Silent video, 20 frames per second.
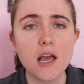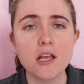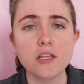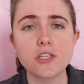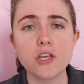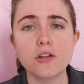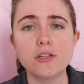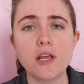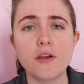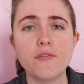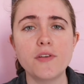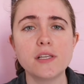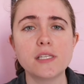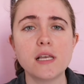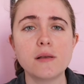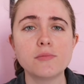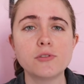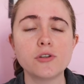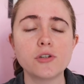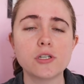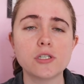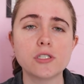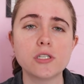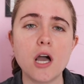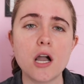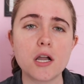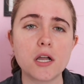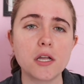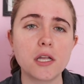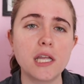So definitely some sort of
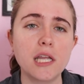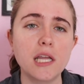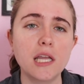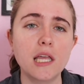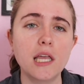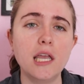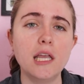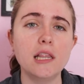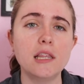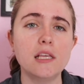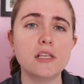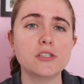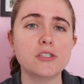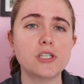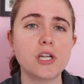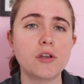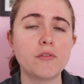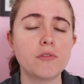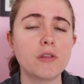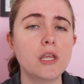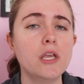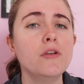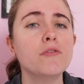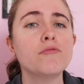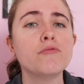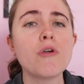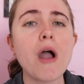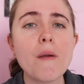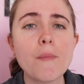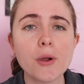soccer cleat. These are generally
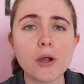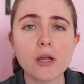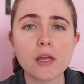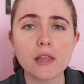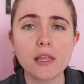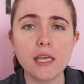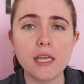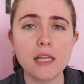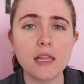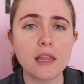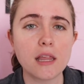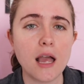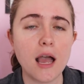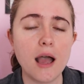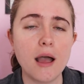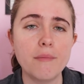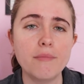rubber cleats.